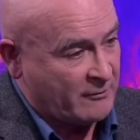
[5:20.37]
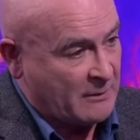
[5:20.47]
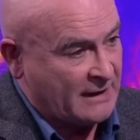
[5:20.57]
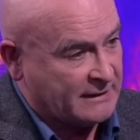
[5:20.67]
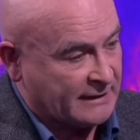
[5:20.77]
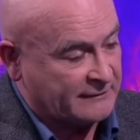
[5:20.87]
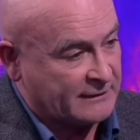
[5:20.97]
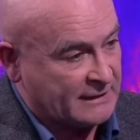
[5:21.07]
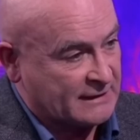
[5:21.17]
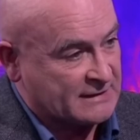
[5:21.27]
Well, we have a
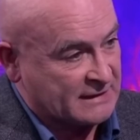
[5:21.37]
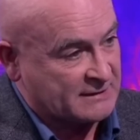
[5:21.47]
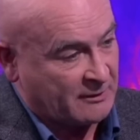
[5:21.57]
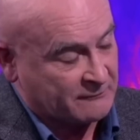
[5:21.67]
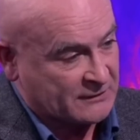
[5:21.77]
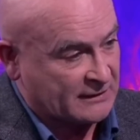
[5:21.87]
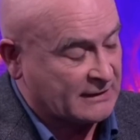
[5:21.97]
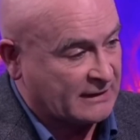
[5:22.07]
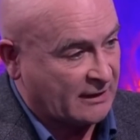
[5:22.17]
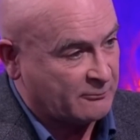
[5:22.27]
mandate for the next 6 months
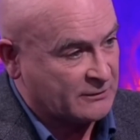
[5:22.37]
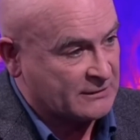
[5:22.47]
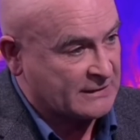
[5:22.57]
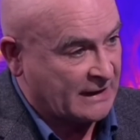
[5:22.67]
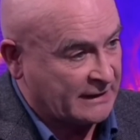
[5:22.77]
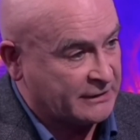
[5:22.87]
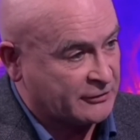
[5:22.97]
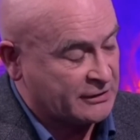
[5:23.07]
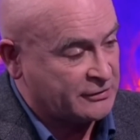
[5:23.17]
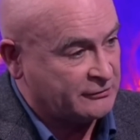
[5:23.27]
under the government's
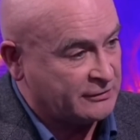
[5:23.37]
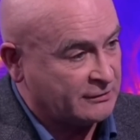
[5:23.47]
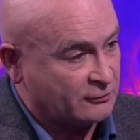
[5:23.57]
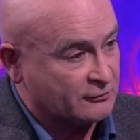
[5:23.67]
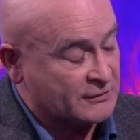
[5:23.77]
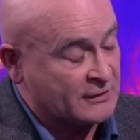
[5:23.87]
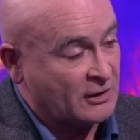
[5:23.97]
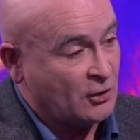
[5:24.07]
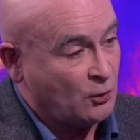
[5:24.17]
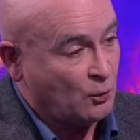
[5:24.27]
anti-trade union laws.
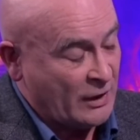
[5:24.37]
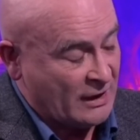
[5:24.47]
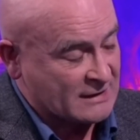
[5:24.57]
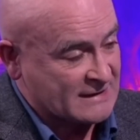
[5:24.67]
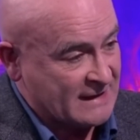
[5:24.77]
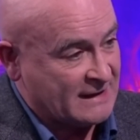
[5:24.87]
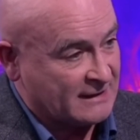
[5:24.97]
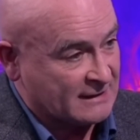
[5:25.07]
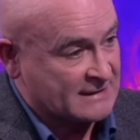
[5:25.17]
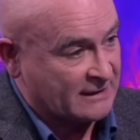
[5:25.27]
We are
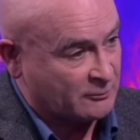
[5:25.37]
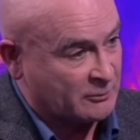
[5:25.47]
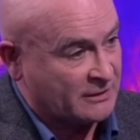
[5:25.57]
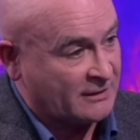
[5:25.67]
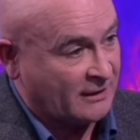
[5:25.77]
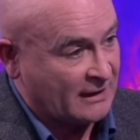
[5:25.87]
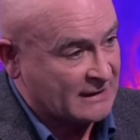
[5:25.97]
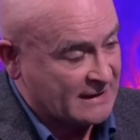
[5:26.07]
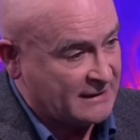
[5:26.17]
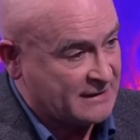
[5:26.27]
seeking a settlement.
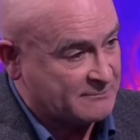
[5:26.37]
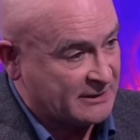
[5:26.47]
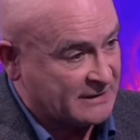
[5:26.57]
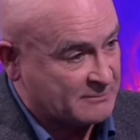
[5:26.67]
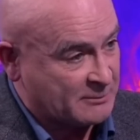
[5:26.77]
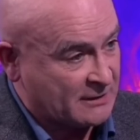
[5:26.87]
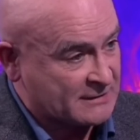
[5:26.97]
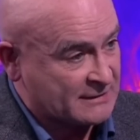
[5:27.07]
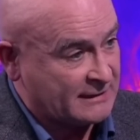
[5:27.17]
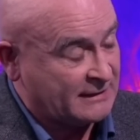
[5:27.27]
I attend these meetings
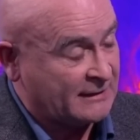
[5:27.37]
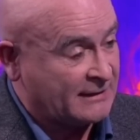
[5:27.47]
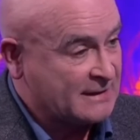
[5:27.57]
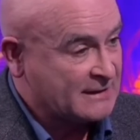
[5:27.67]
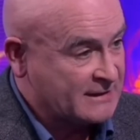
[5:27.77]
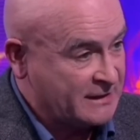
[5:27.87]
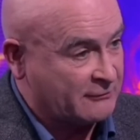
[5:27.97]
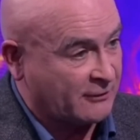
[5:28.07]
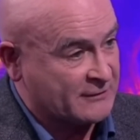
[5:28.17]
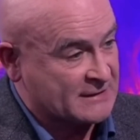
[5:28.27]
personally.
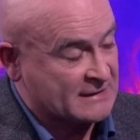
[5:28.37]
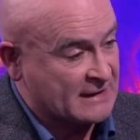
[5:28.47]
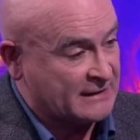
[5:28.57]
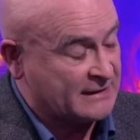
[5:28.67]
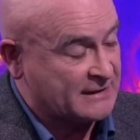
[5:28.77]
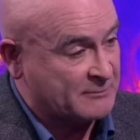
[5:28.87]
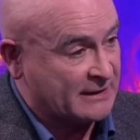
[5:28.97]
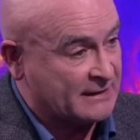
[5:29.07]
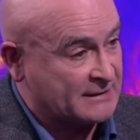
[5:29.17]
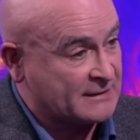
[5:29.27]
Senior officers attend these
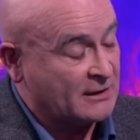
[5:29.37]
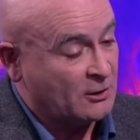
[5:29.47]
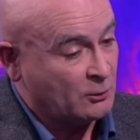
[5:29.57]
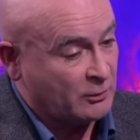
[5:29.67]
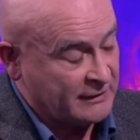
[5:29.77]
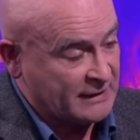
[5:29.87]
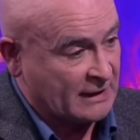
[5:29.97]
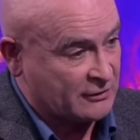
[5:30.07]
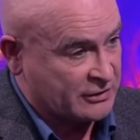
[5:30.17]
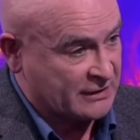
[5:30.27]
meetings. We're in
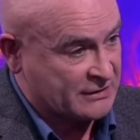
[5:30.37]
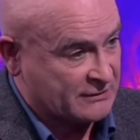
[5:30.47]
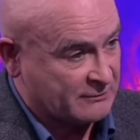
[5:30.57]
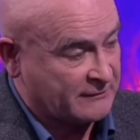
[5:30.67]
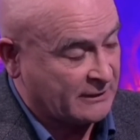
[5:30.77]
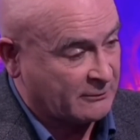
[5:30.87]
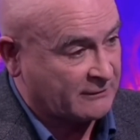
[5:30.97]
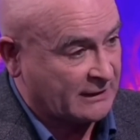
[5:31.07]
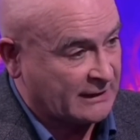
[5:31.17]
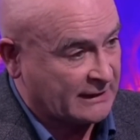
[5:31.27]
negotiations with
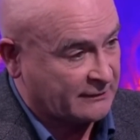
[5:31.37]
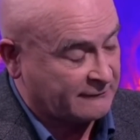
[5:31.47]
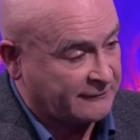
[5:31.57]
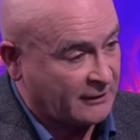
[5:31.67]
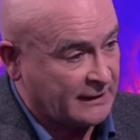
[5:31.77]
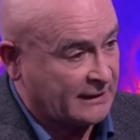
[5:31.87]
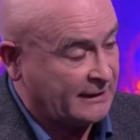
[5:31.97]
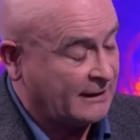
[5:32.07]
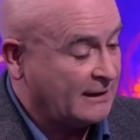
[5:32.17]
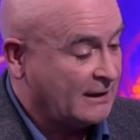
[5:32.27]
Network Rail again on
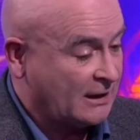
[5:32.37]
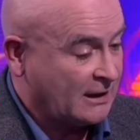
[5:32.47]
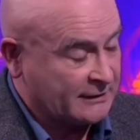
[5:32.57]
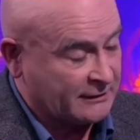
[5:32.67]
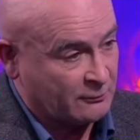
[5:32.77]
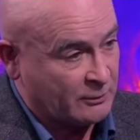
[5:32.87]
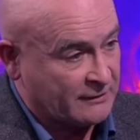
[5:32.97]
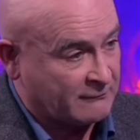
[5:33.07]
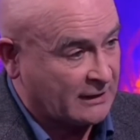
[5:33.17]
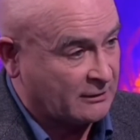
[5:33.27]
Friday. I don't know
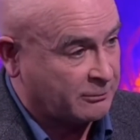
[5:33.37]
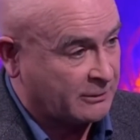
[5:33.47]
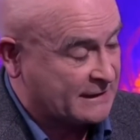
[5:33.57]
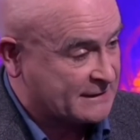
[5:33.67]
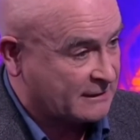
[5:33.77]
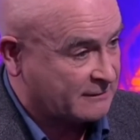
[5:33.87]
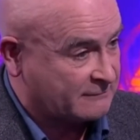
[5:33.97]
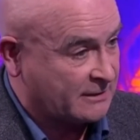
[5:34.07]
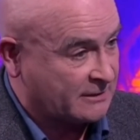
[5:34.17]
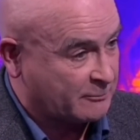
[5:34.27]
when the rail operator is
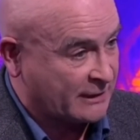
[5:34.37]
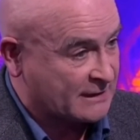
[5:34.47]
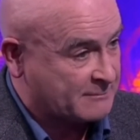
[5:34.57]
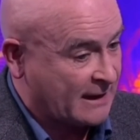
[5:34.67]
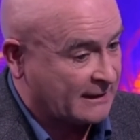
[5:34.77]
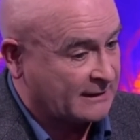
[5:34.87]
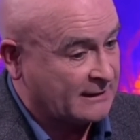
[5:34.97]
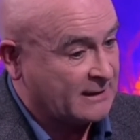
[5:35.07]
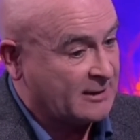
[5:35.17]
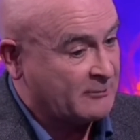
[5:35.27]
going to bring us
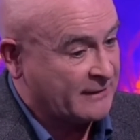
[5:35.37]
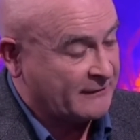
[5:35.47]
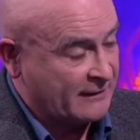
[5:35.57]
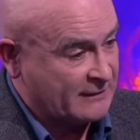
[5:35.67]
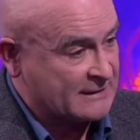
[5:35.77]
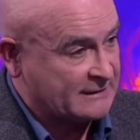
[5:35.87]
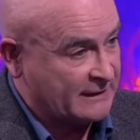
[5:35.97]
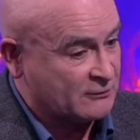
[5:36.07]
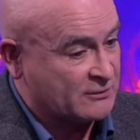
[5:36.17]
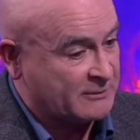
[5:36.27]
back. But if there is a
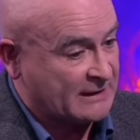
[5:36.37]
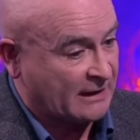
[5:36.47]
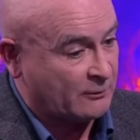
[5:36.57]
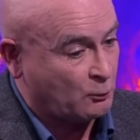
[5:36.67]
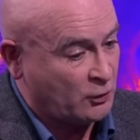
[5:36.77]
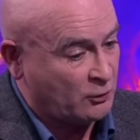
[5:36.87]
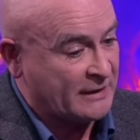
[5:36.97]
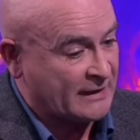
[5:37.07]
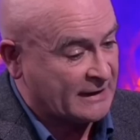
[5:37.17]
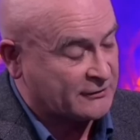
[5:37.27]
deal to be done, we'll
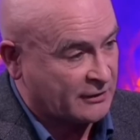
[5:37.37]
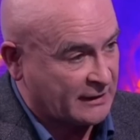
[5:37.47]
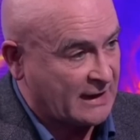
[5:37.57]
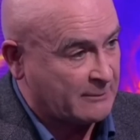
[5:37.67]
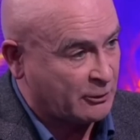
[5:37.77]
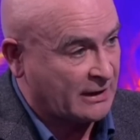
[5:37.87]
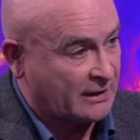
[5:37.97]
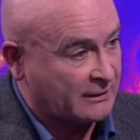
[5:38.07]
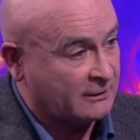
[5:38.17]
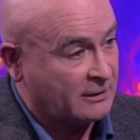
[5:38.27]
be there trying to hammer
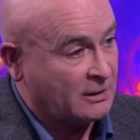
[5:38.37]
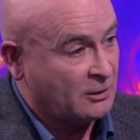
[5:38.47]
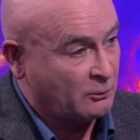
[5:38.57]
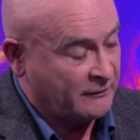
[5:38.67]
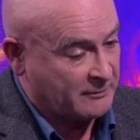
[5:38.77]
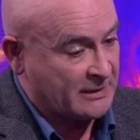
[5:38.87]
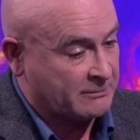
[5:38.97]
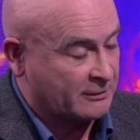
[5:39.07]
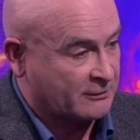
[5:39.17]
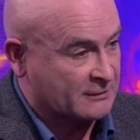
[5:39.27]
it out with the
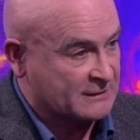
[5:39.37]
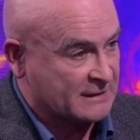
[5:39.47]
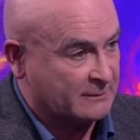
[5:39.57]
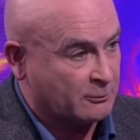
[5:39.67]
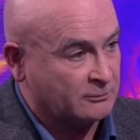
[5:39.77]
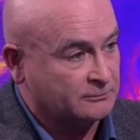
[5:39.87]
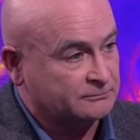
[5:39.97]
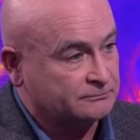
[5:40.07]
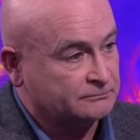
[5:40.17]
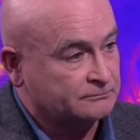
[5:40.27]
people across the table.